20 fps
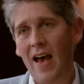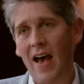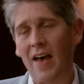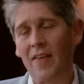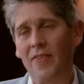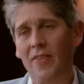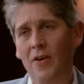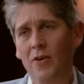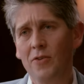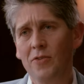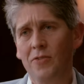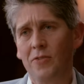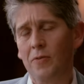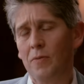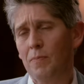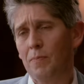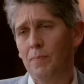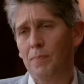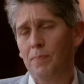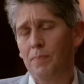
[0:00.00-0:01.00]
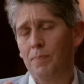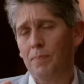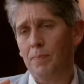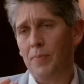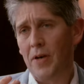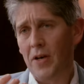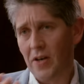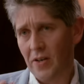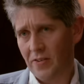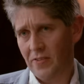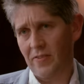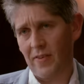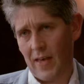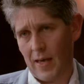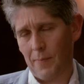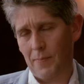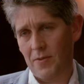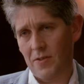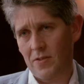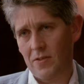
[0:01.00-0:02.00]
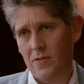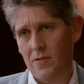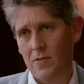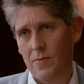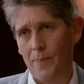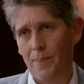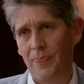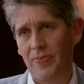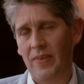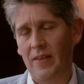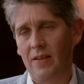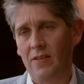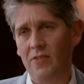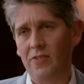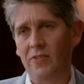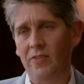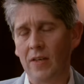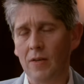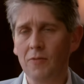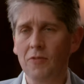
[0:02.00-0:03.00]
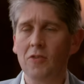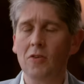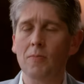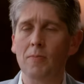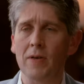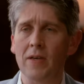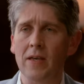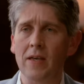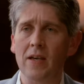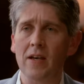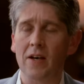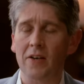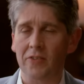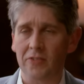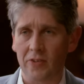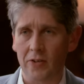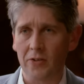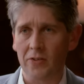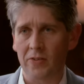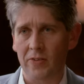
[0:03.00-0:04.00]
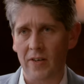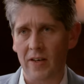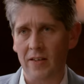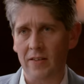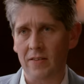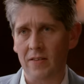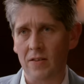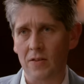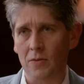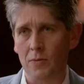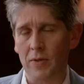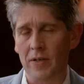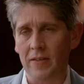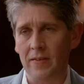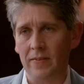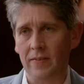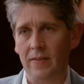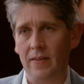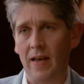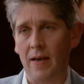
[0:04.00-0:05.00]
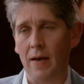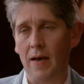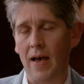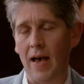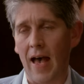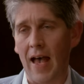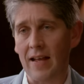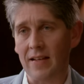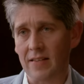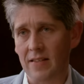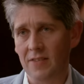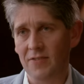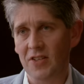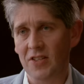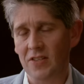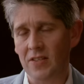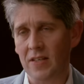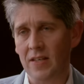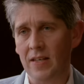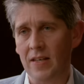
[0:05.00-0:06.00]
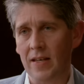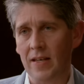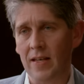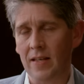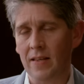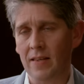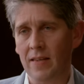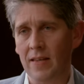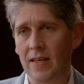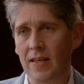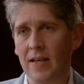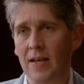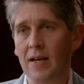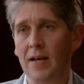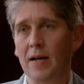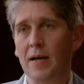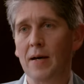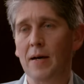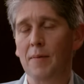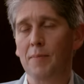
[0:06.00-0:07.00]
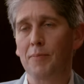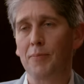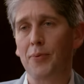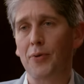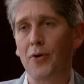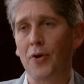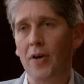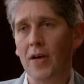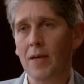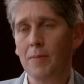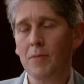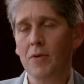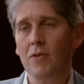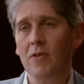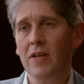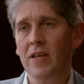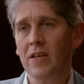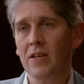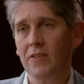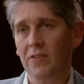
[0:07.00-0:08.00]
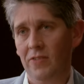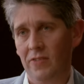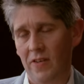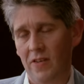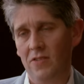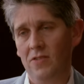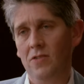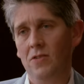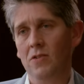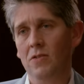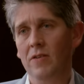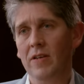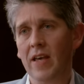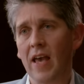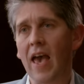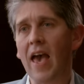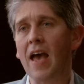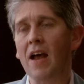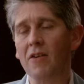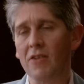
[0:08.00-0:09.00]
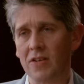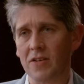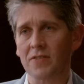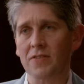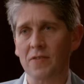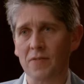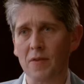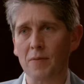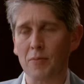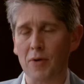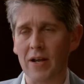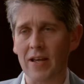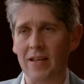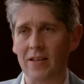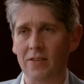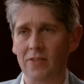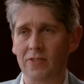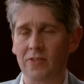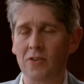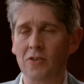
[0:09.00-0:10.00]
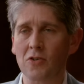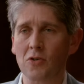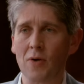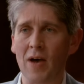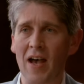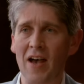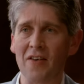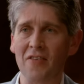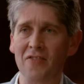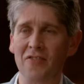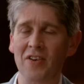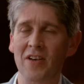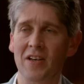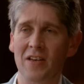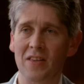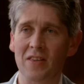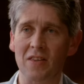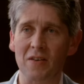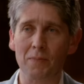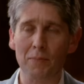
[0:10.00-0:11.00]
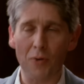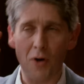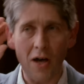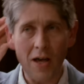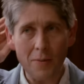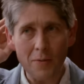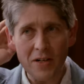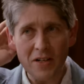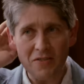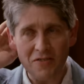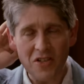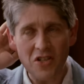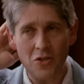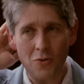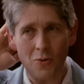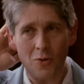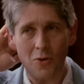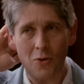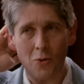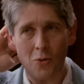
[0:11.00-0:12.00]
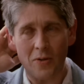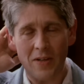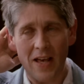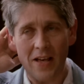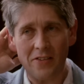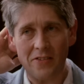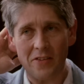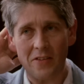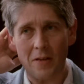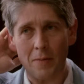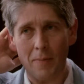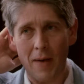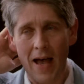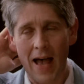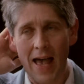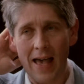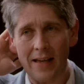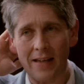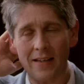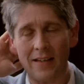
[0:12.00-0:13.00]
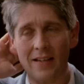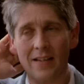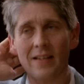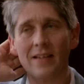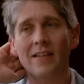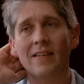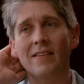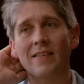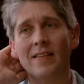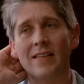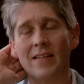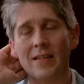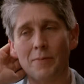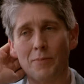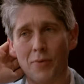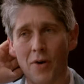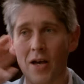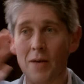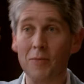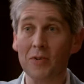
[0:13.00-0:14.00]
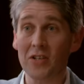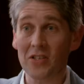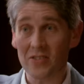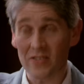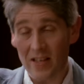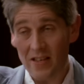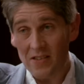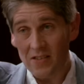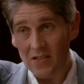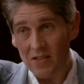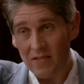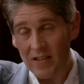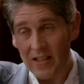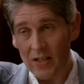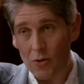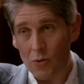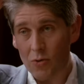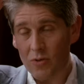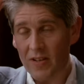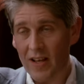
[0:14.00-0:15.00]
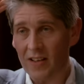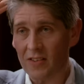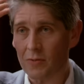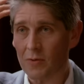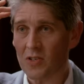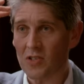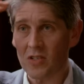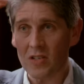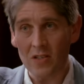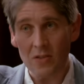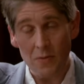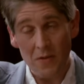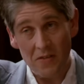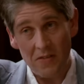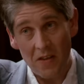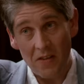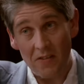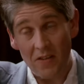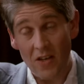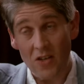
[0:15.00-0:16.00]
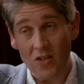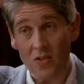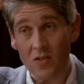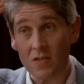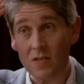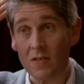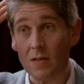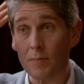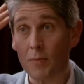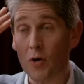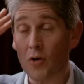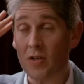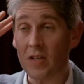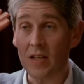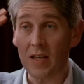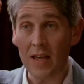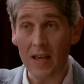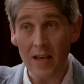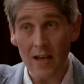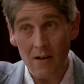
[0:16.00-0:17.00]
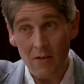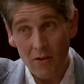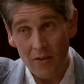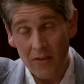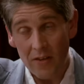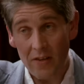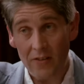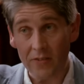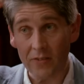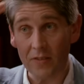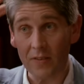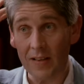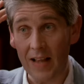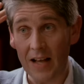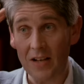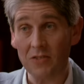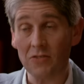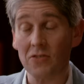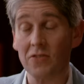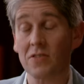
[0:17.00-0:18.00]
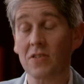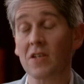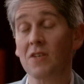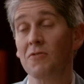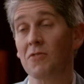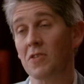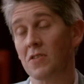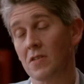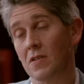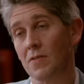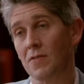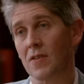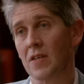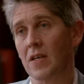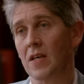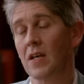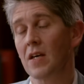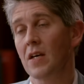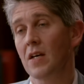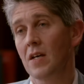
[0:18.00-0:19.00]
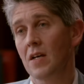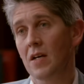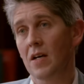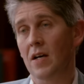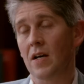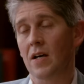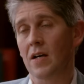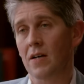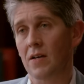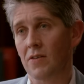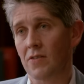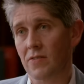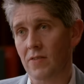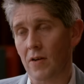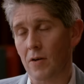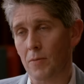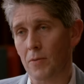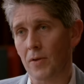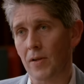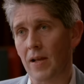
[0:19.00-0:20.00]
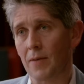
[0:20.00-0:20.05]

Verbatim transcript: And those percepts seem to be associated with activity in the primary sensory areas of the brain. So you have the primary visual cortex at the back, the primary sensory cortex, which deals with sensations of the body here on this lateral surface of the cerebral